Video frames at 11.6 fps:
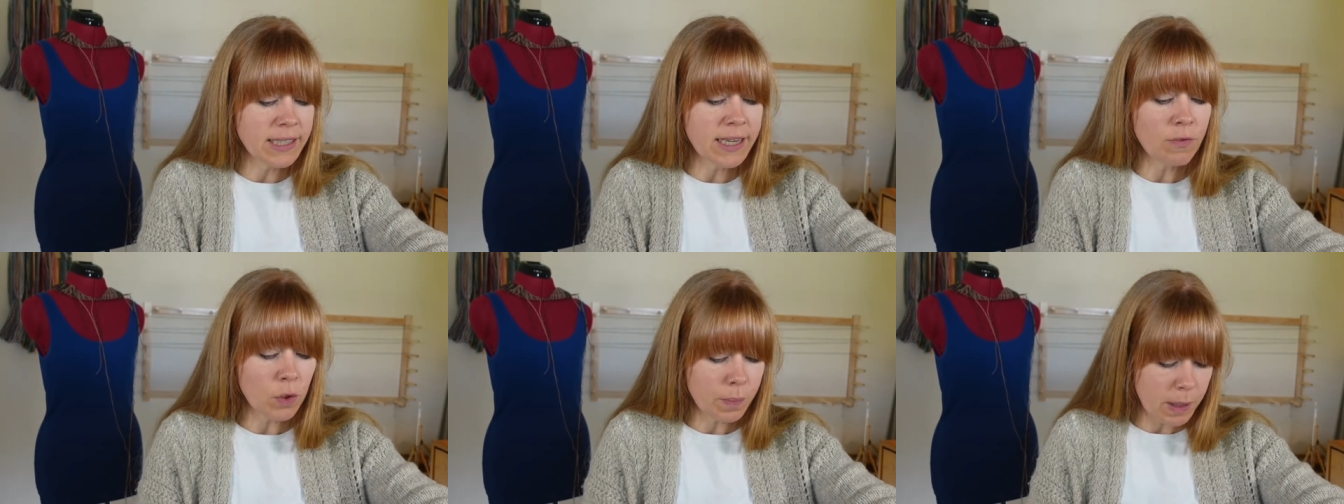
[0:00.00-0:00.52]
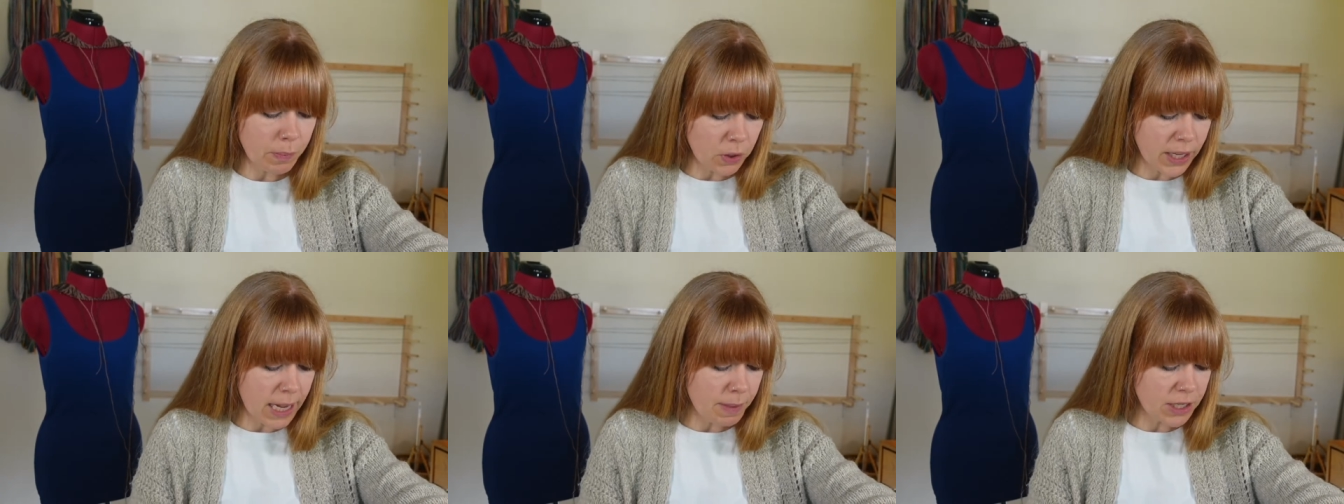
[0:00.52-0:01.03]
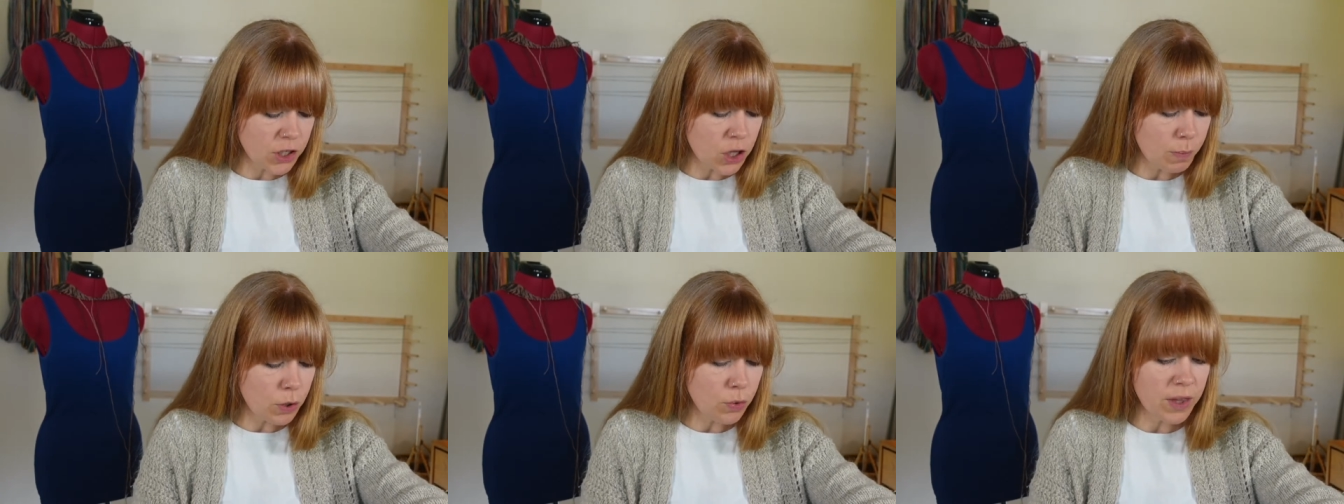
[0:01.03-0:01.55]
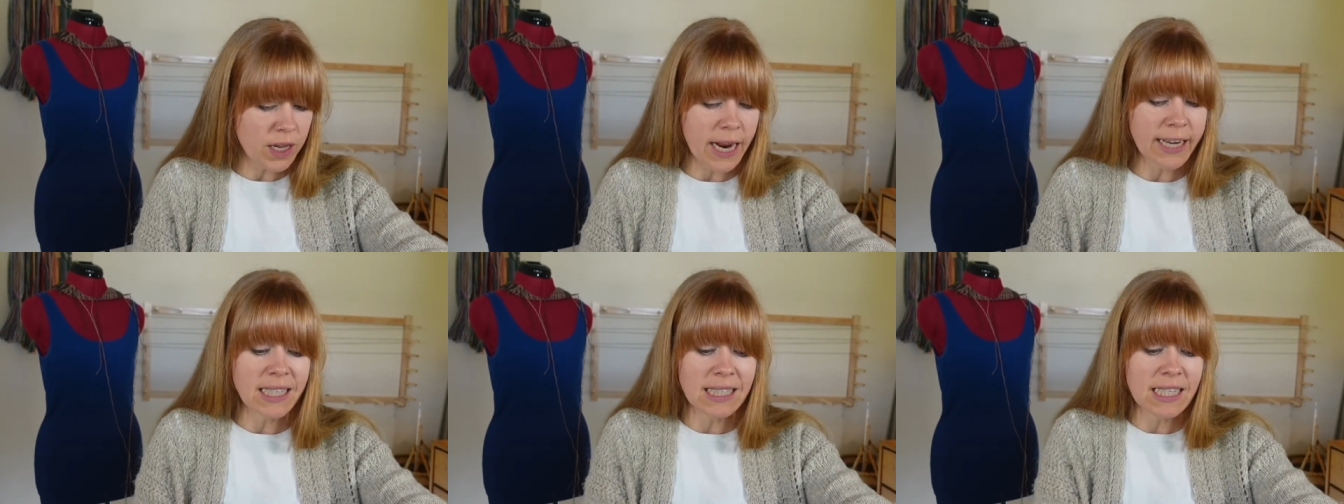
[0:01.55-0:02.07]
Several people came into the booth and
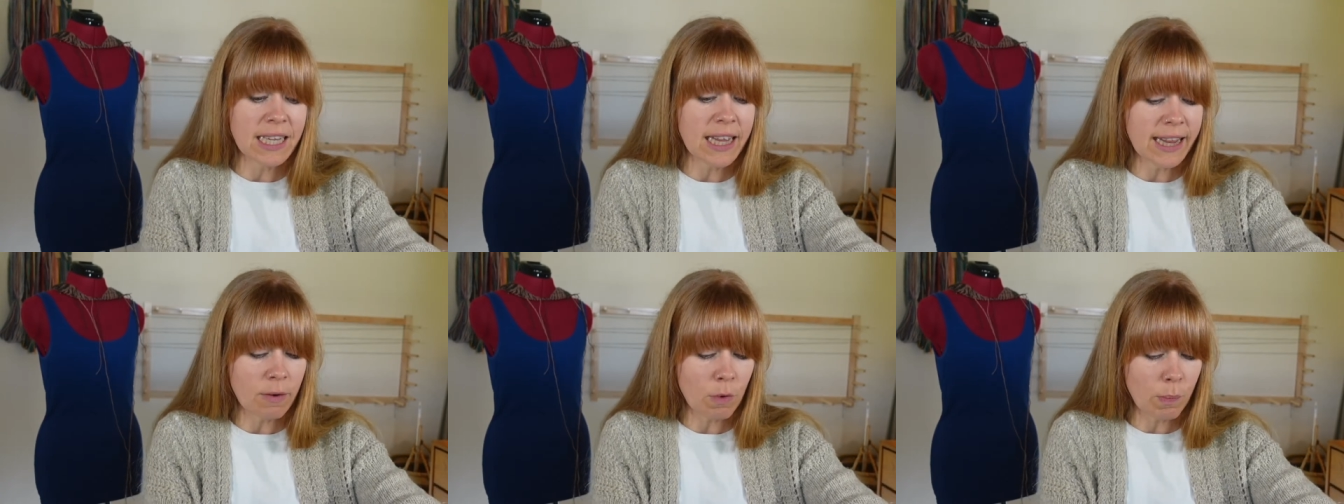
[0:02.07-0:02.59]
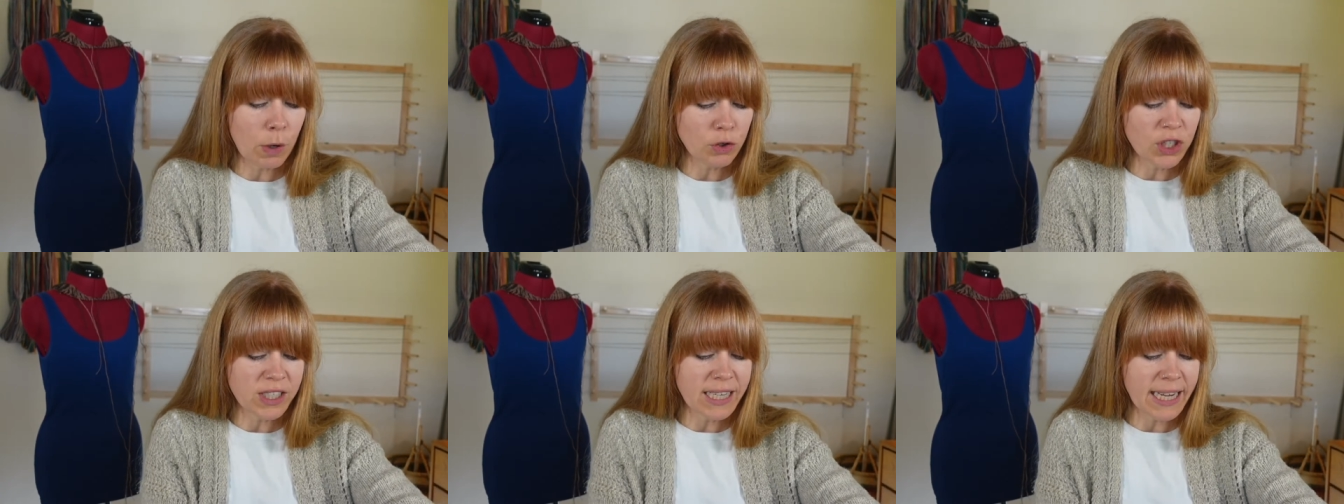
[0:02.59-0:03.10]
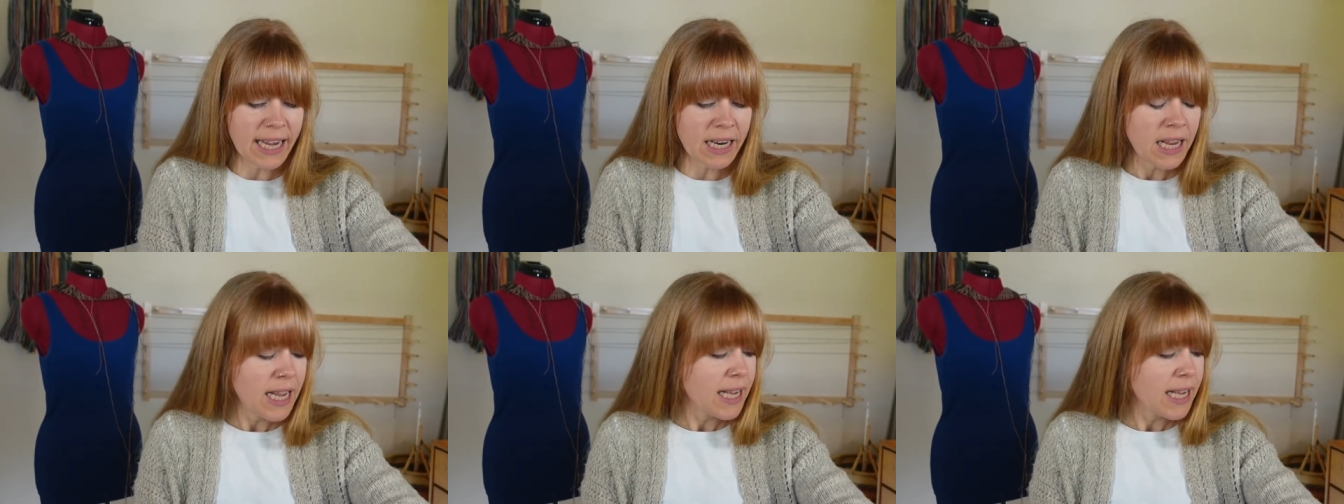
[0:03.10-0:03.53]
I could see that they were purchasing it.